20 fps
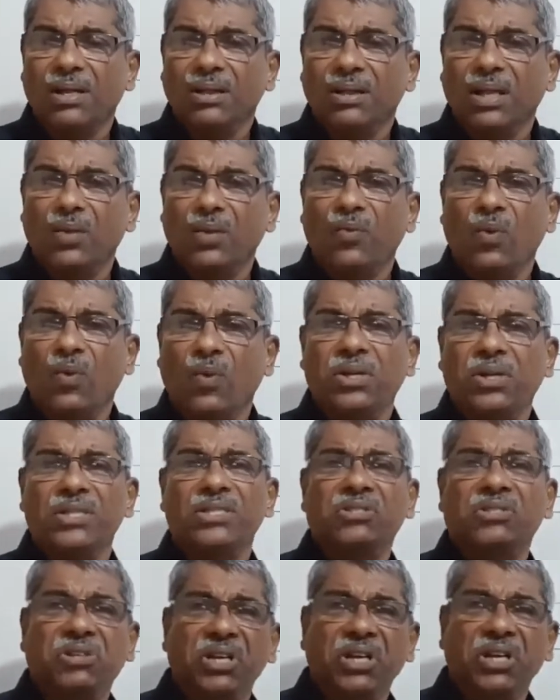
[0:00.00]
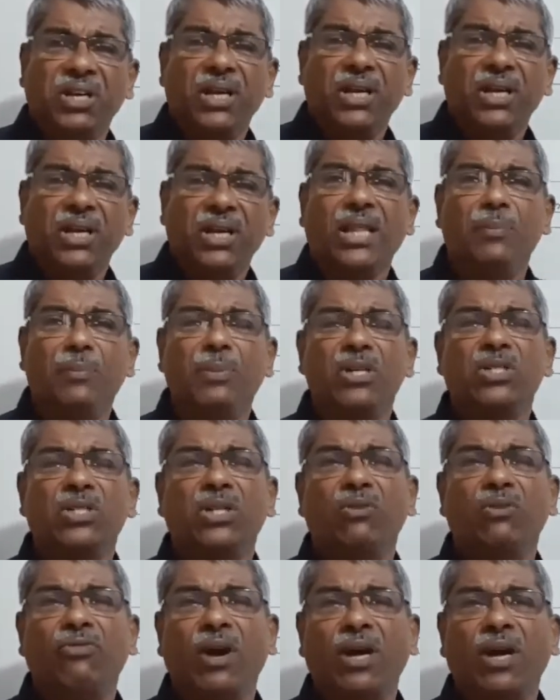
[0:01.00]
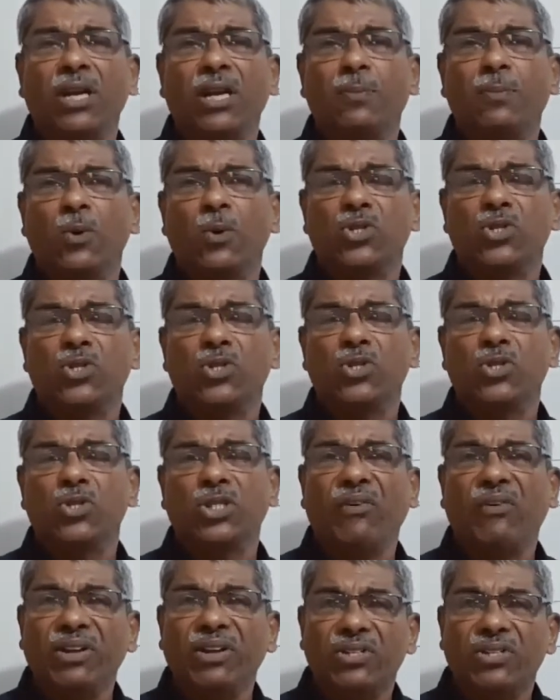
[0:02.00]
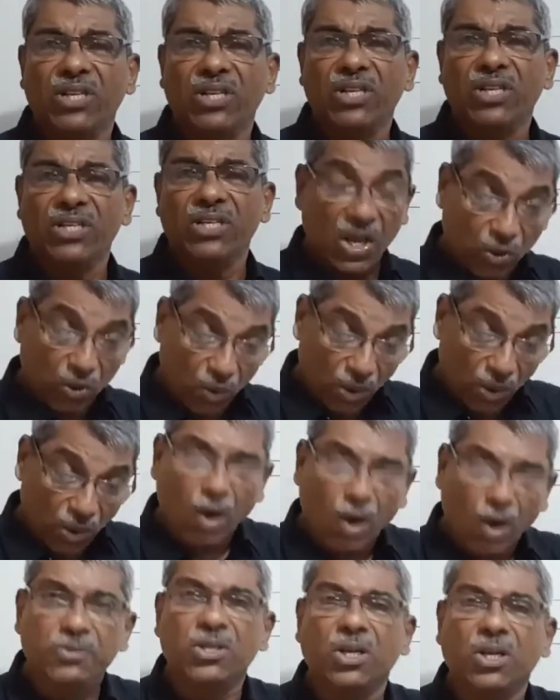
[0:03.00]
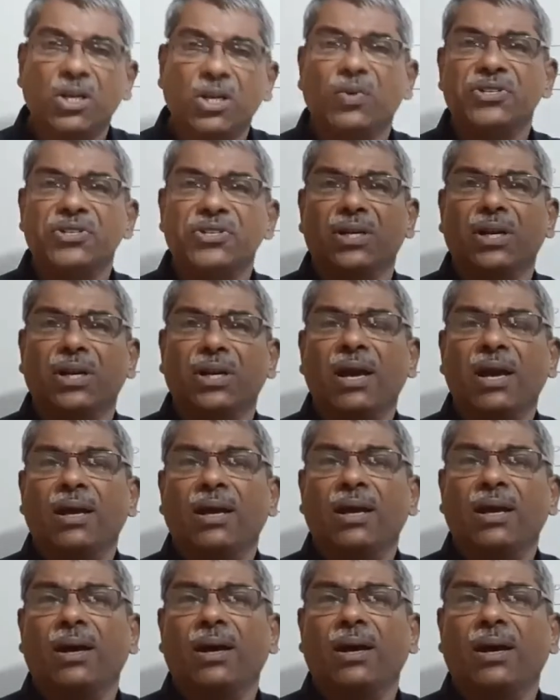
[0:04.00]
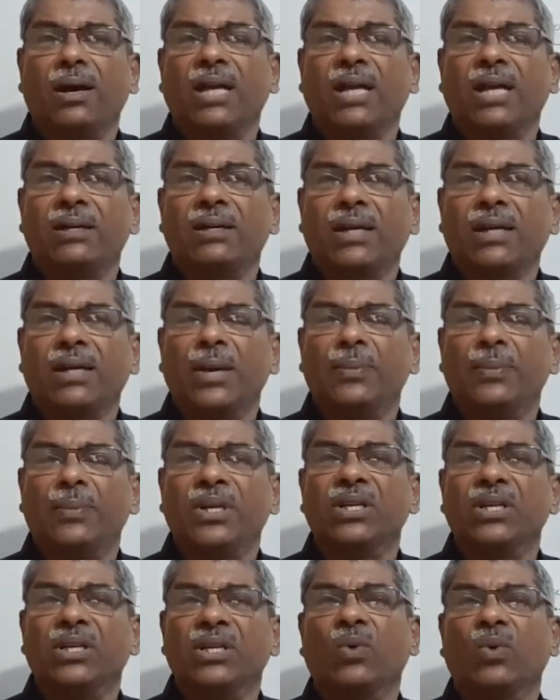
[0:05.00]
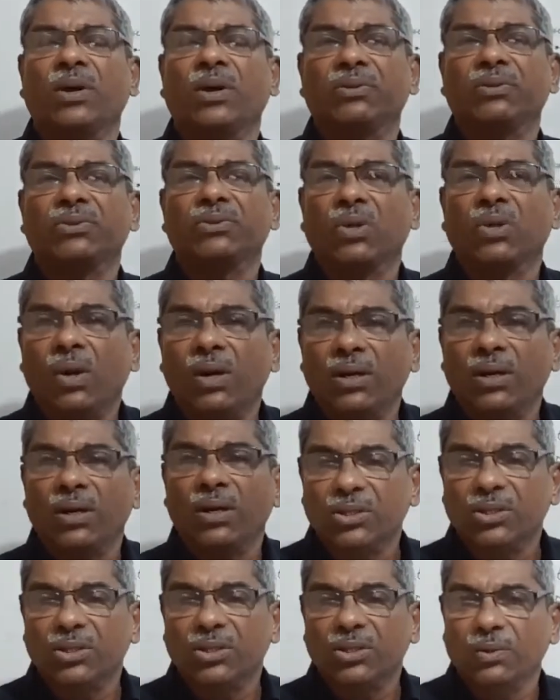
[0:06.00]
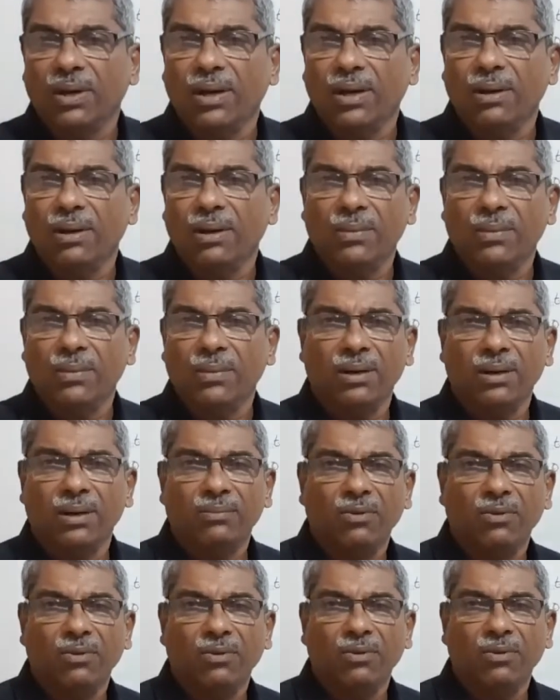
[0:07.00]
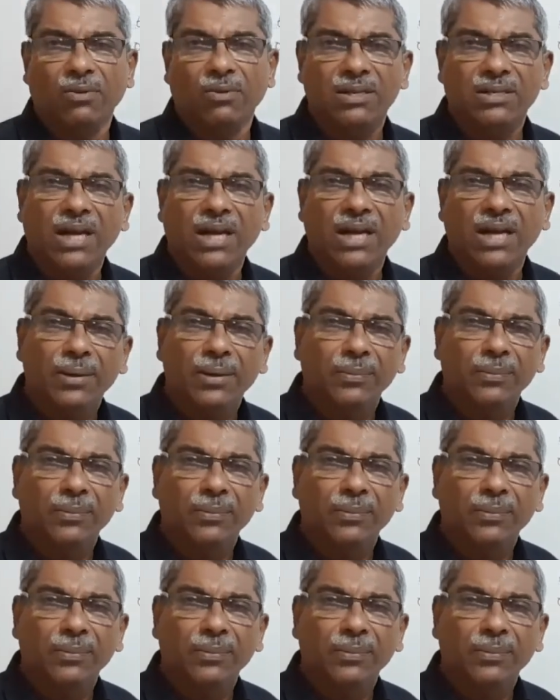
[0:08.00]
Then what is t? That means the final position when reaches your observation. That time is what is called final time.